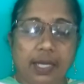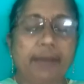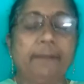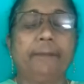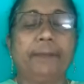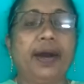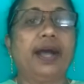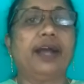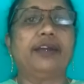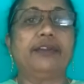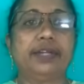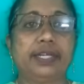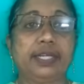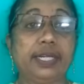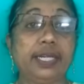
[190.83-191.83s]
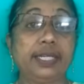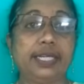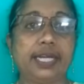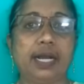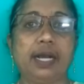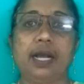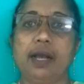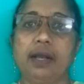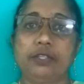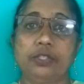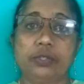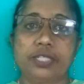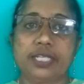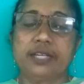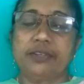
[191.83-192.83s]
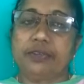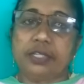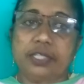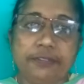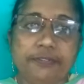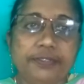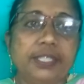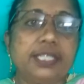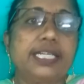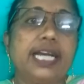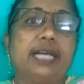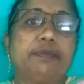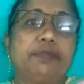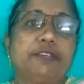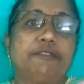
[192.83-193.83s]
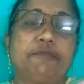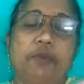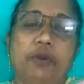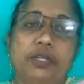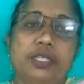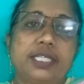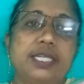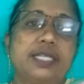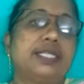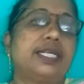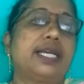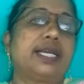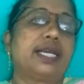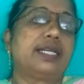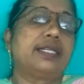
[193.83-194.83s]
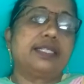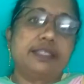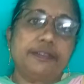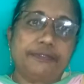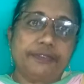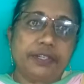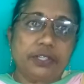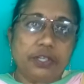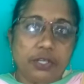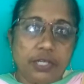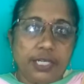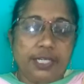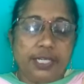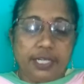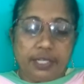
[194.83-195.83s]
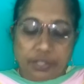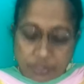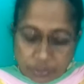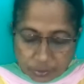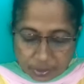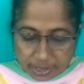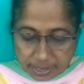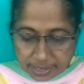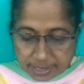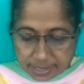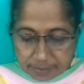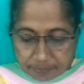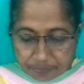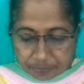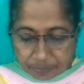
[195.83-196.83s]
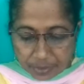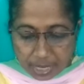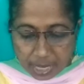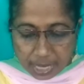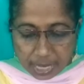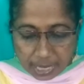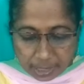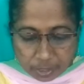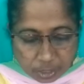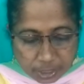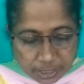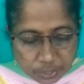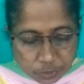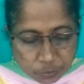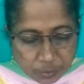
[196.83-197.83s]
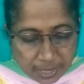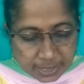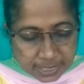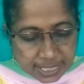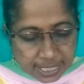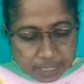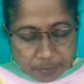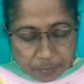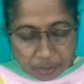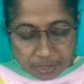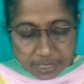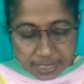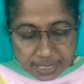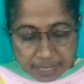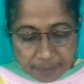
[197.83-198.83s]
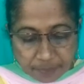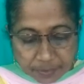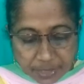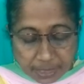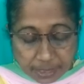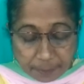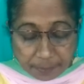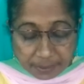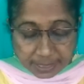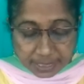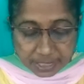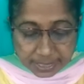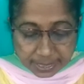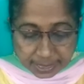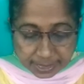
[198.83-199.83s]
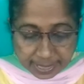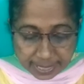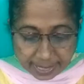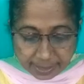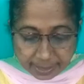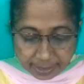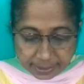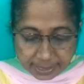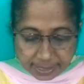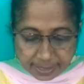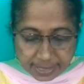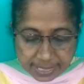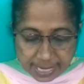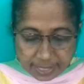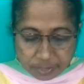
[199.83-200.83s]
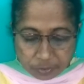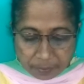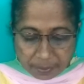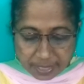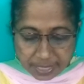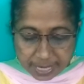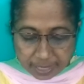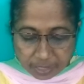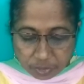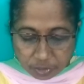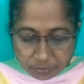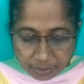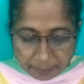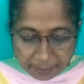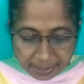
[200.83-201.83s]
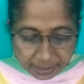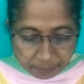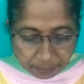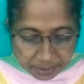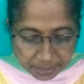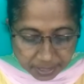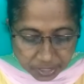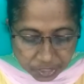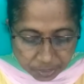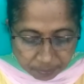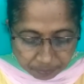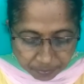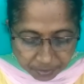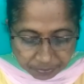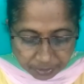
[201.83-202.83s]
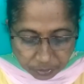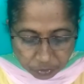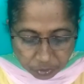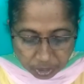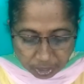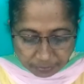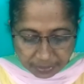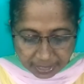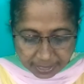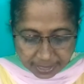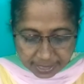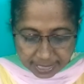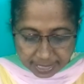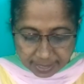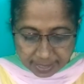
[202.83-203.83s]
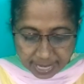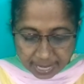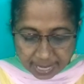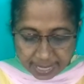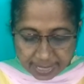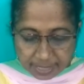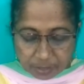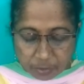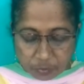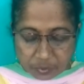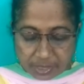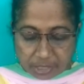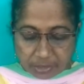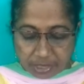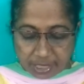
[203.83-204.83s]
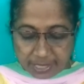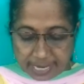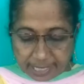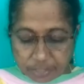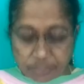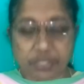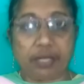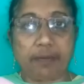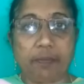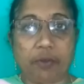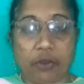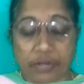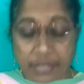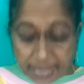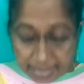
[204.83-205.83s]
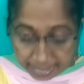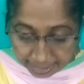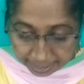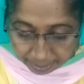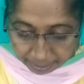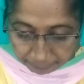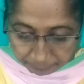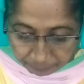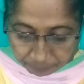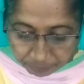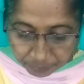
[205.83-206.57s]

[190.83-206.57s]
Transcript: empire in India using different types of policies against different Indian rulers. According to one such policy, the British declared that a state would be taken over by the British if the ruler of that state died without a natural born heir.